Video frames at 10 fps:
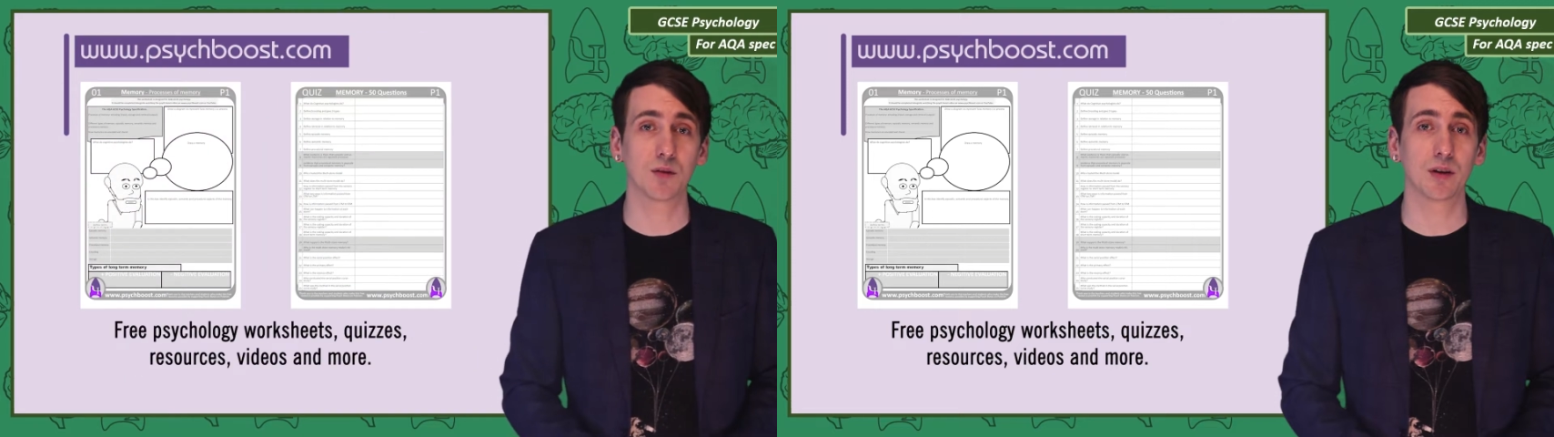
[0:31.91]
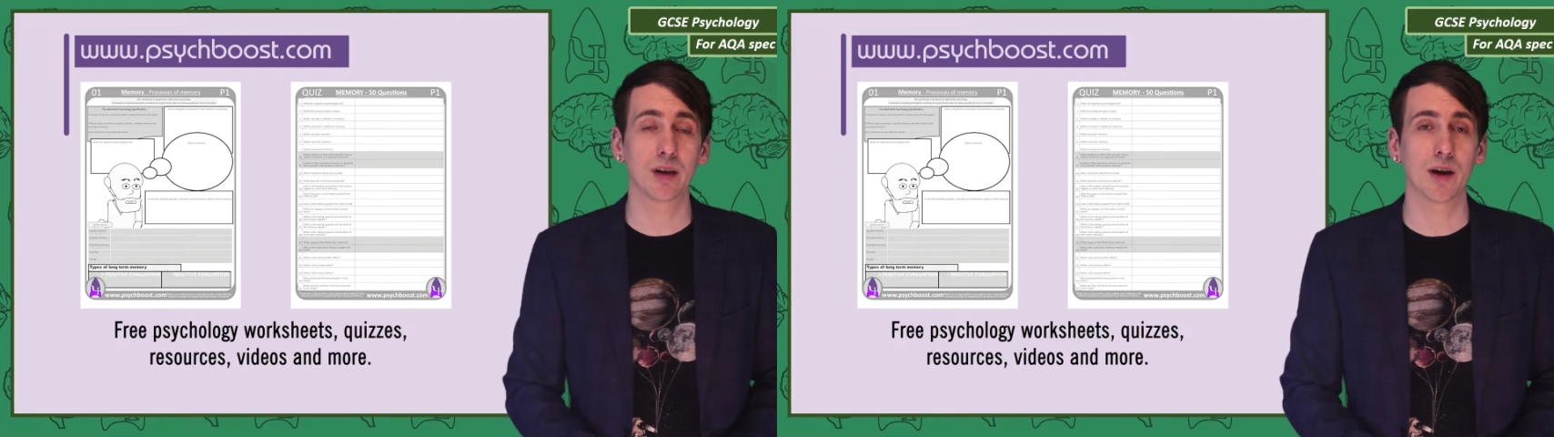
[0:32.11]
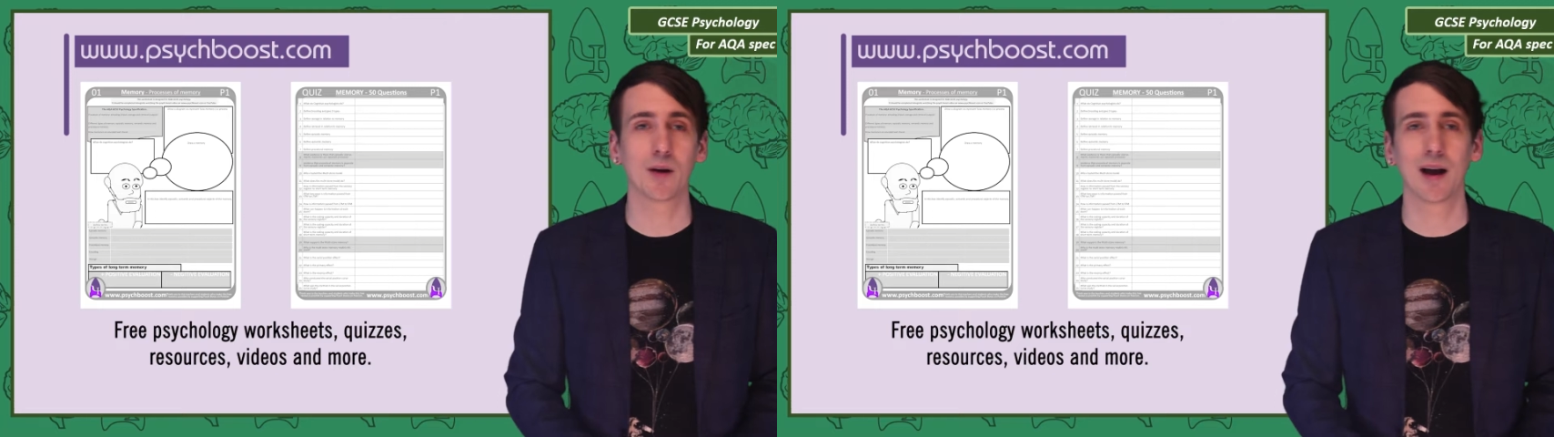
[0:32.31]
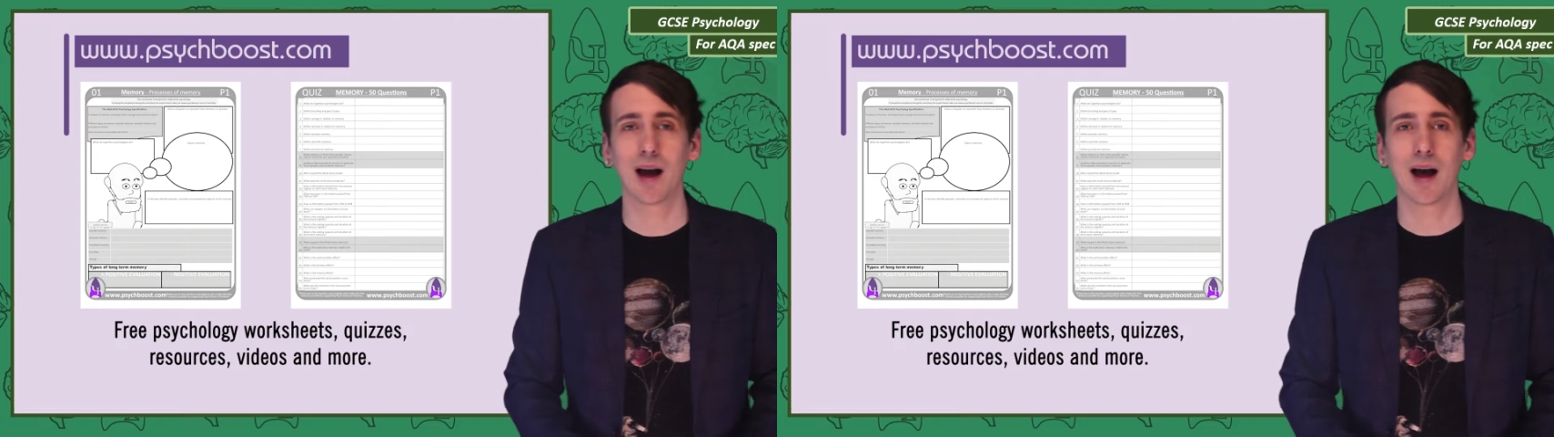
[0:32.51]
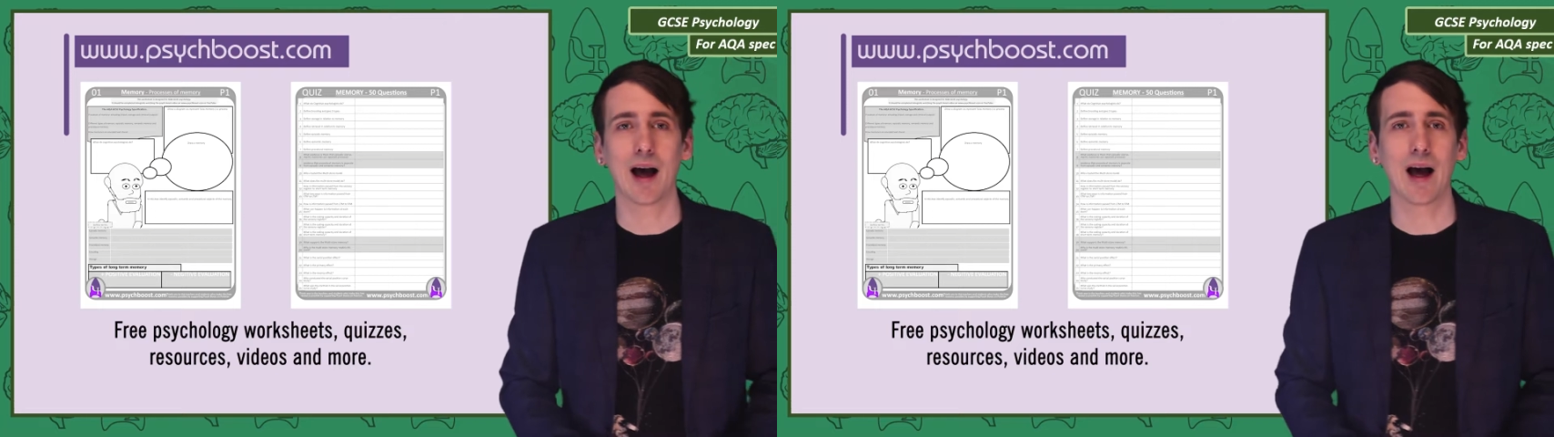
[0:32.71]
video
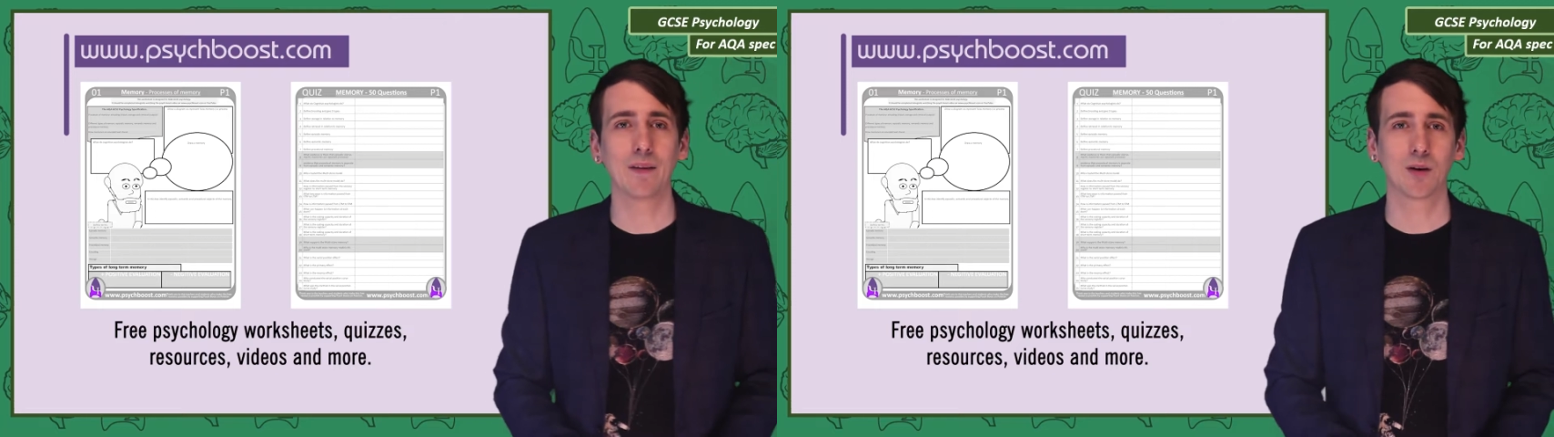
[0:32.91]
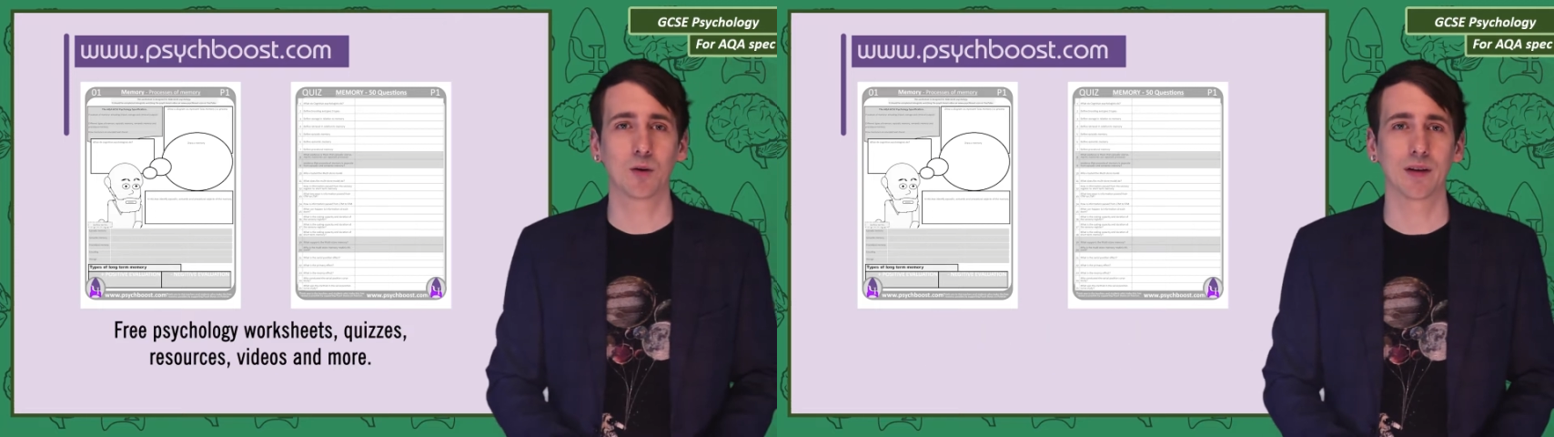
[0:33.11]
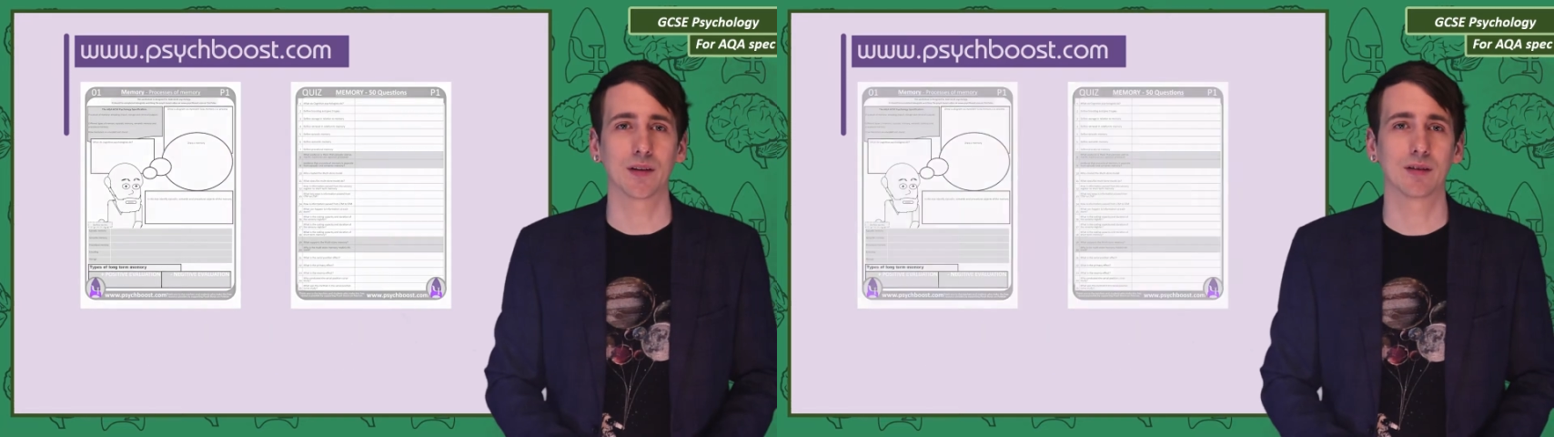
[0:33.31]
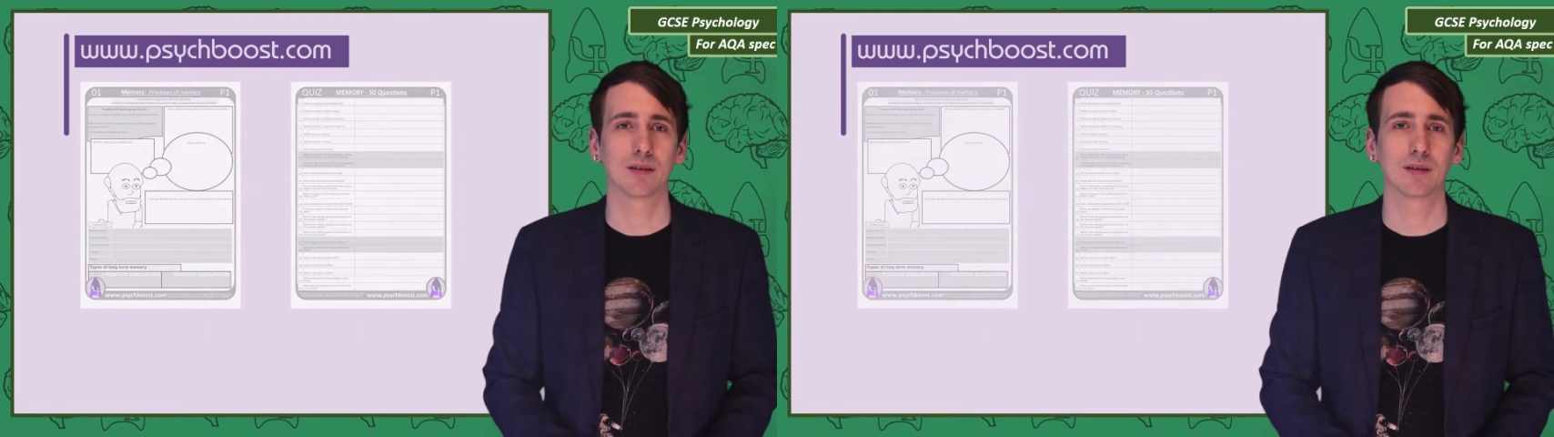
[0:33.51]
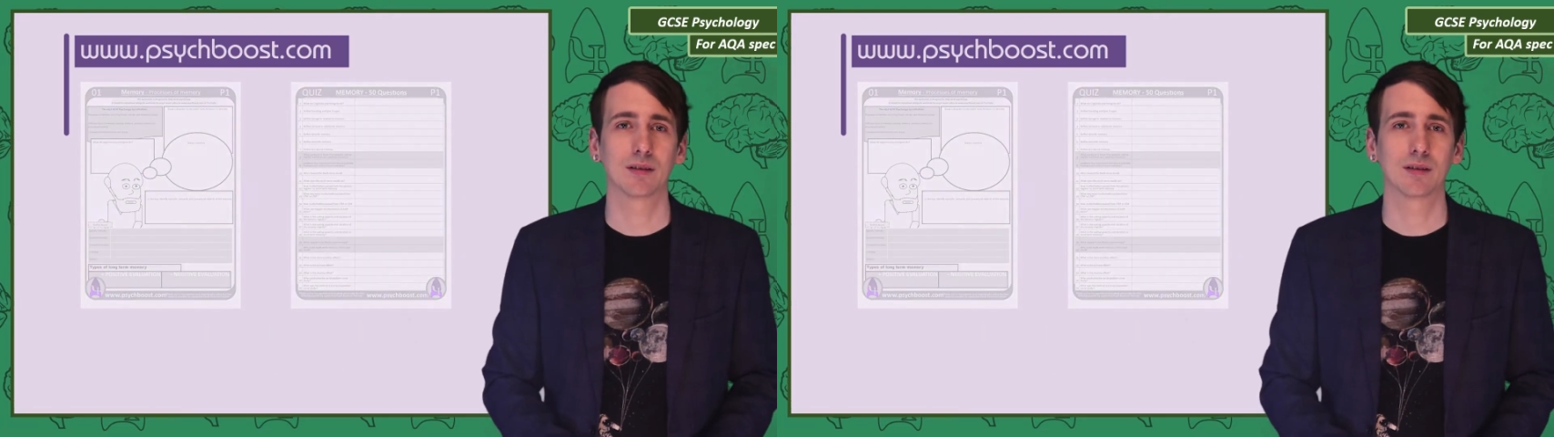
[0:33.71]
and the quiz.